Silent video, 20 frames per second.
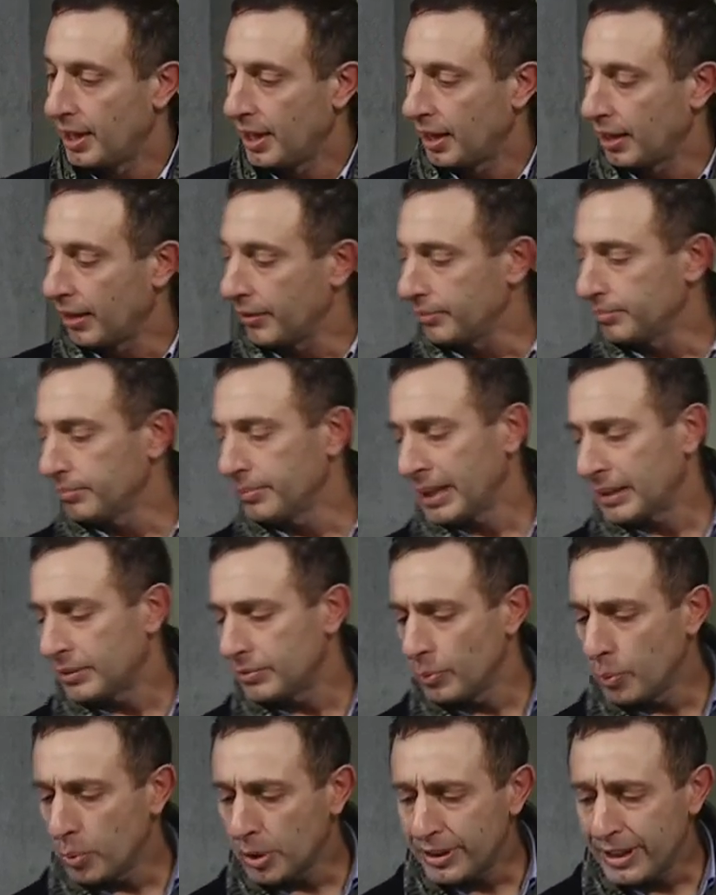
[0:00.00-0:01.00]
But
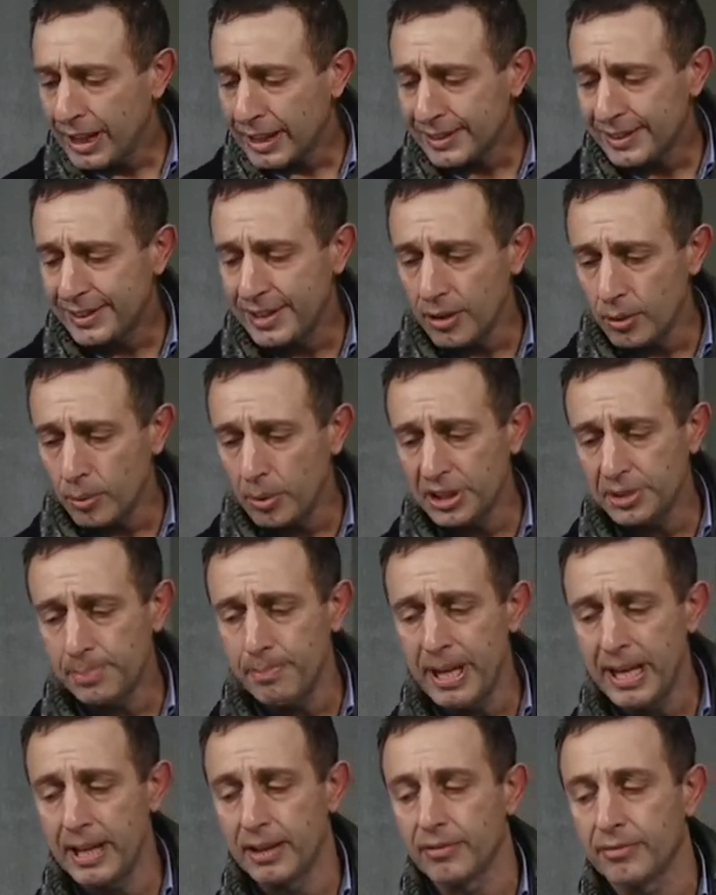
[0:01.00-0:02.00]
what does zero waste
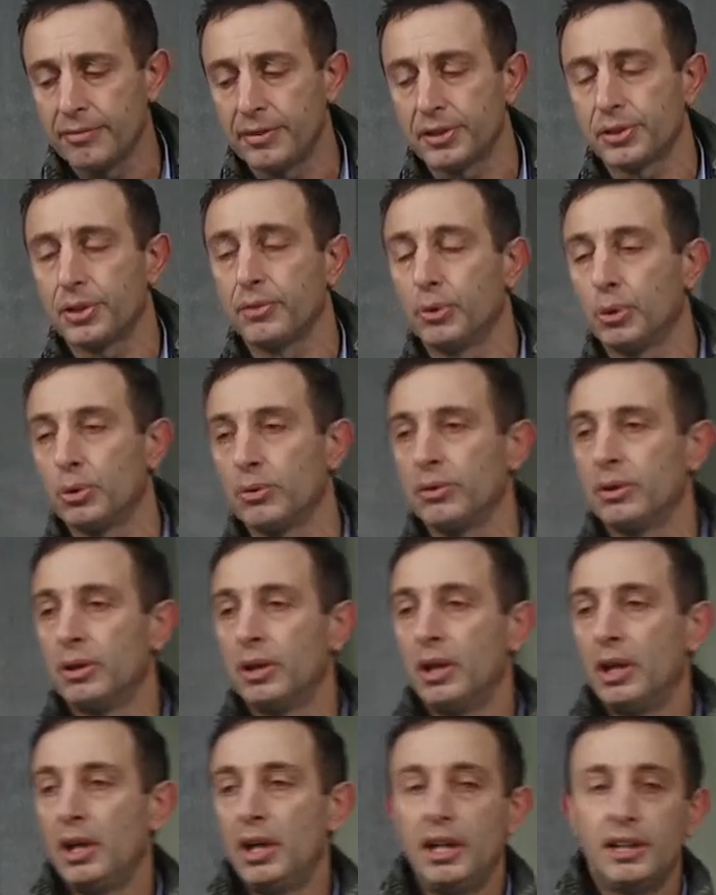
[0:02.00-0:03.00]
mean, first of all?
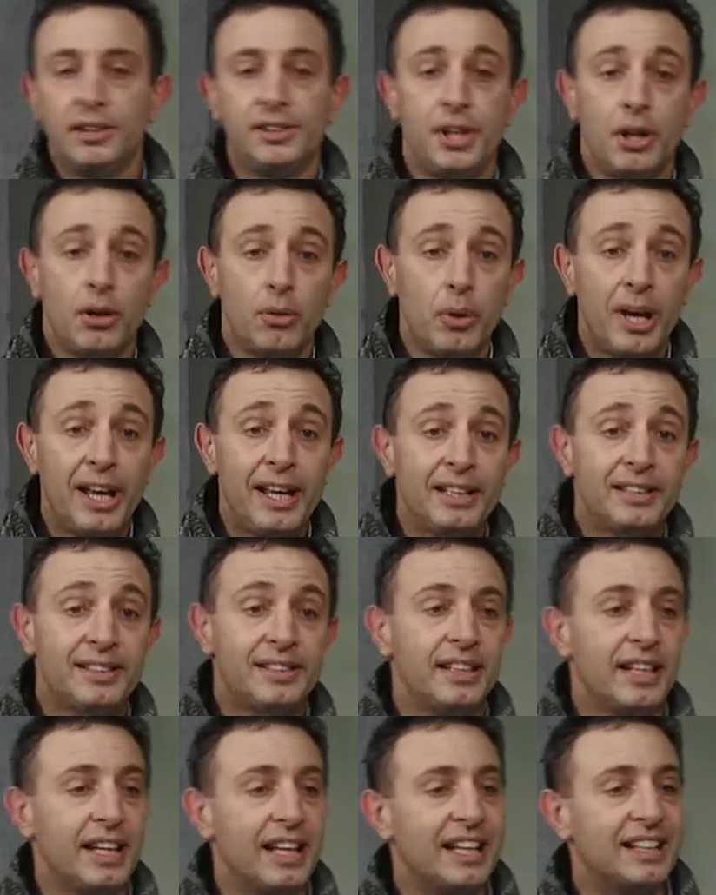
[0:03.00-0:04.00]
Zero waste
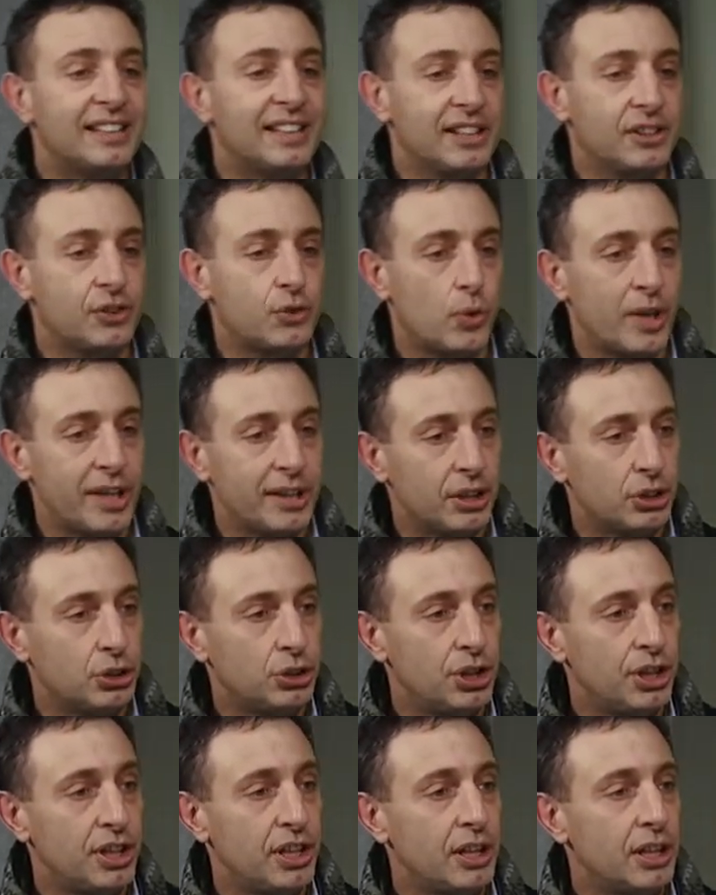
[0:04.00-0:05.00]
is a
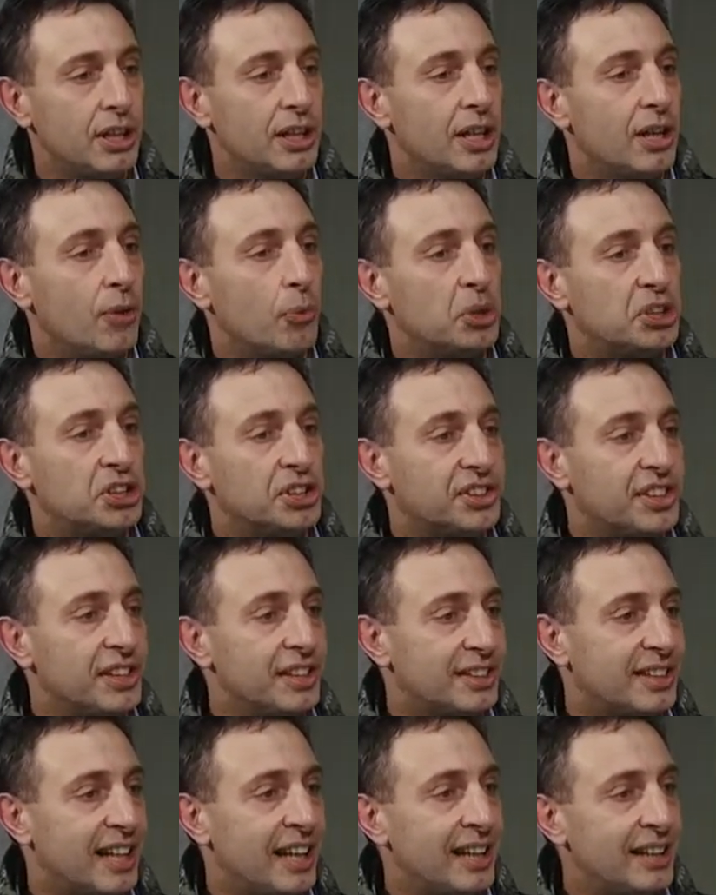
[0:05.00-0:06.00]
strategy which is
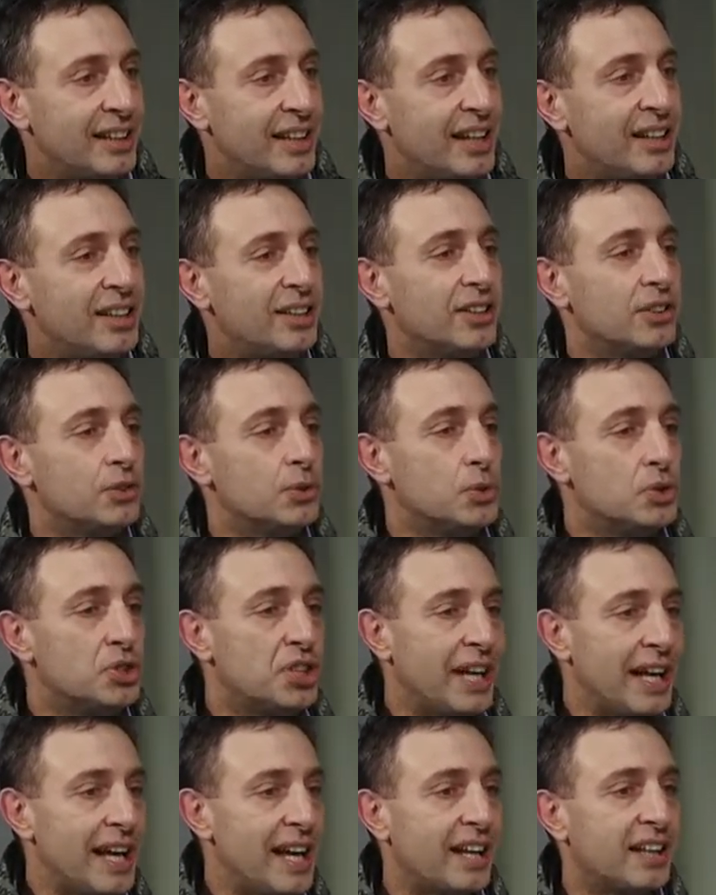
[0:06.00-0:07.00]
intended to
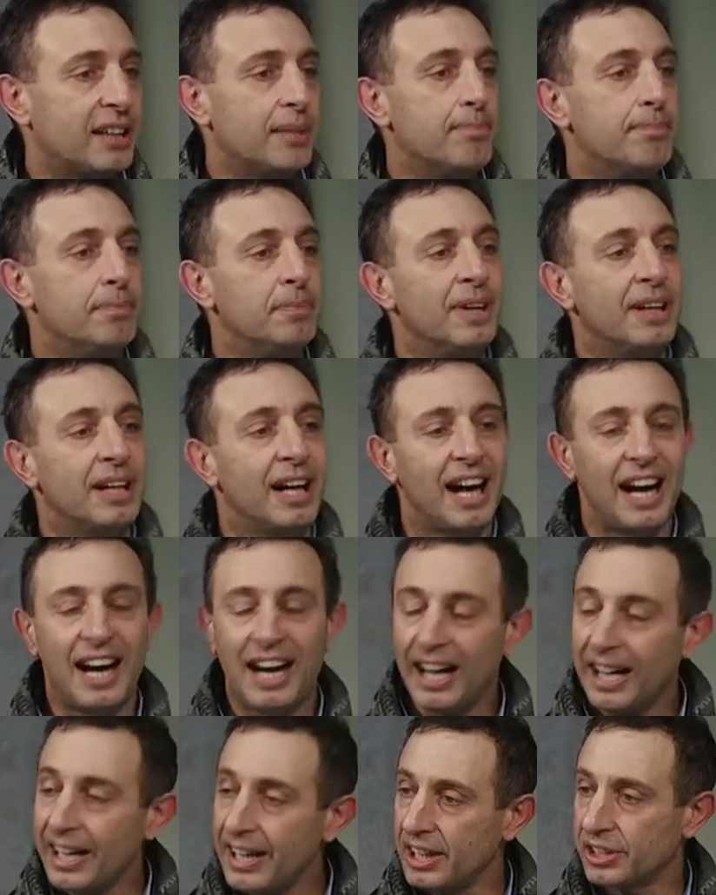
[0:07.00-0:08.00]
take the
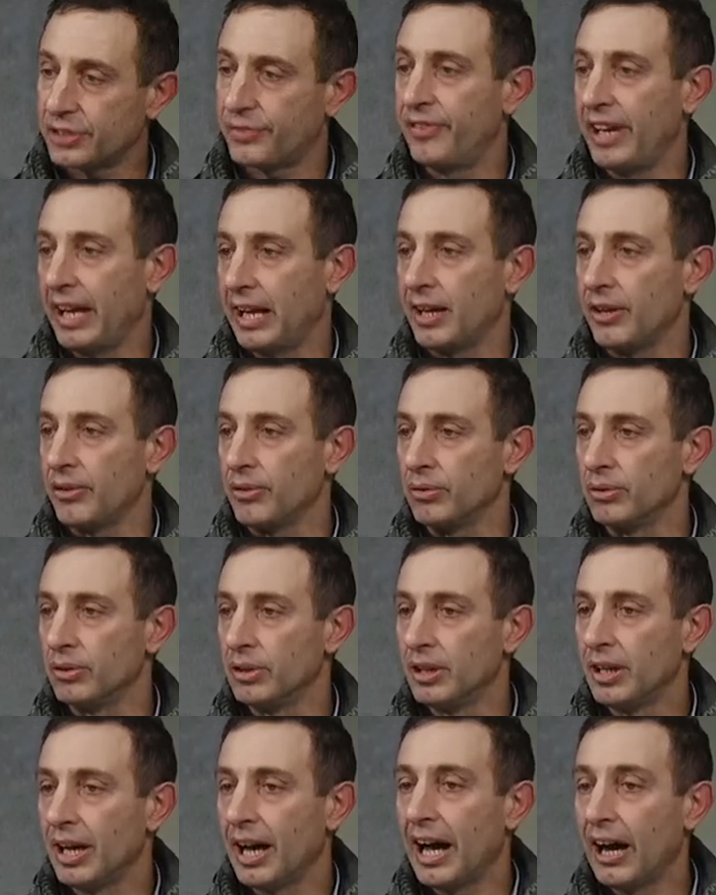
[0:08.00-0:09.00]
highest value
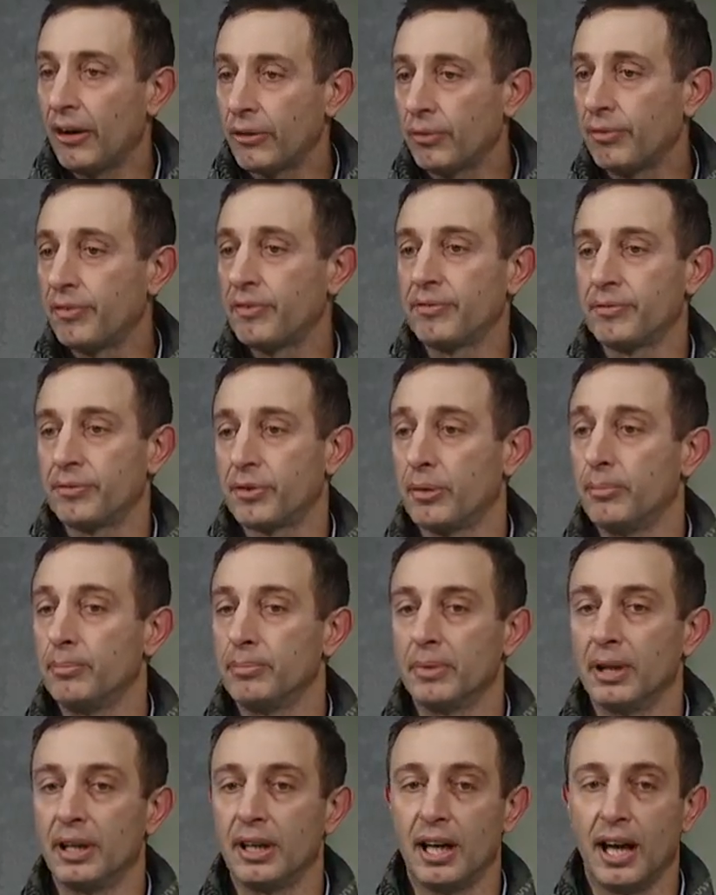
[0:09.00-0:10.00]
out of
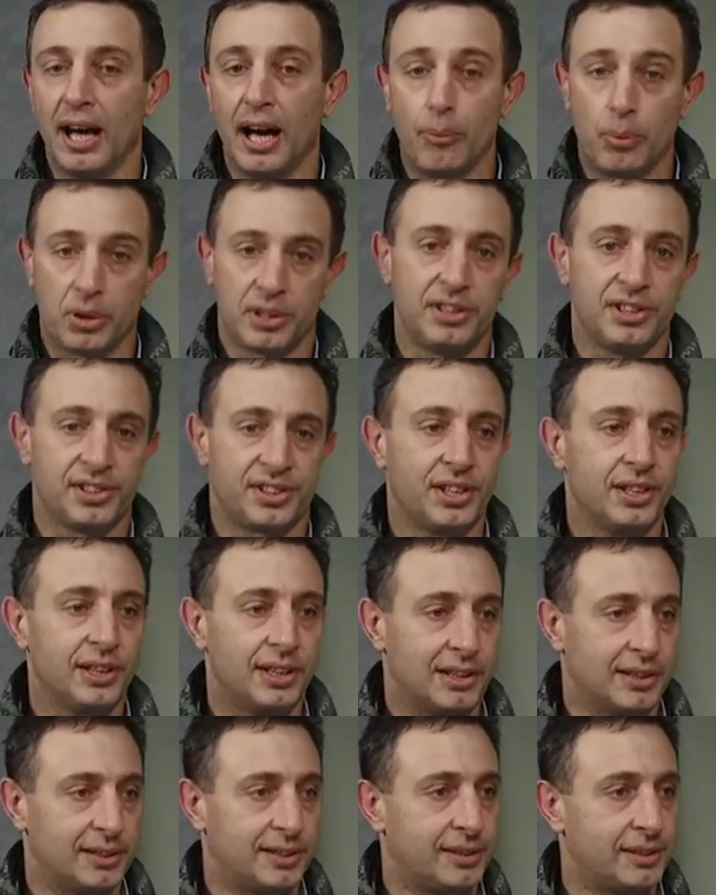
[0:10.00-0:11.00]
from our
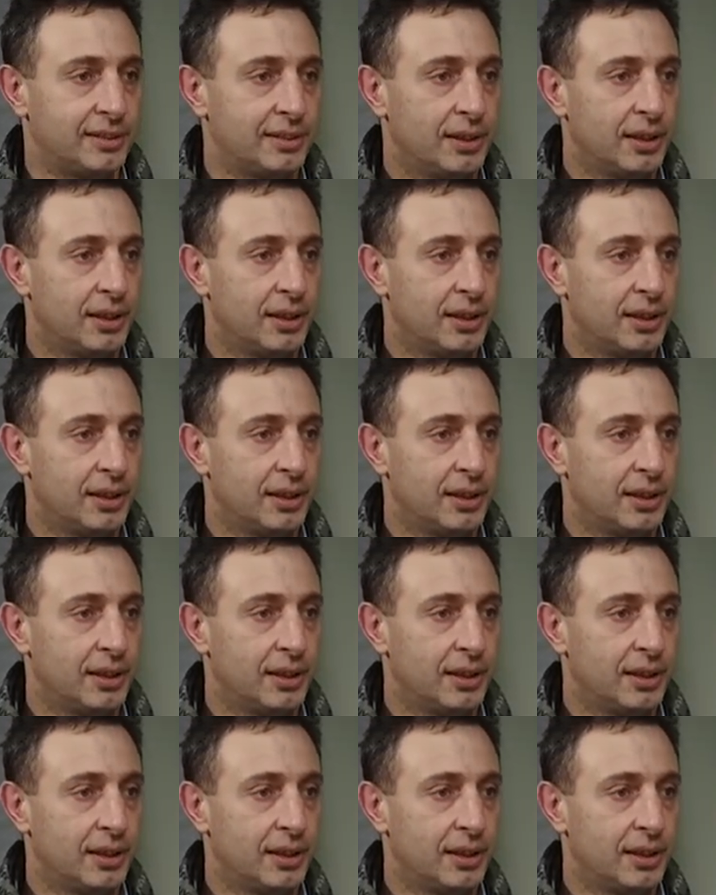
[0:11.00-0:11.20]
discards.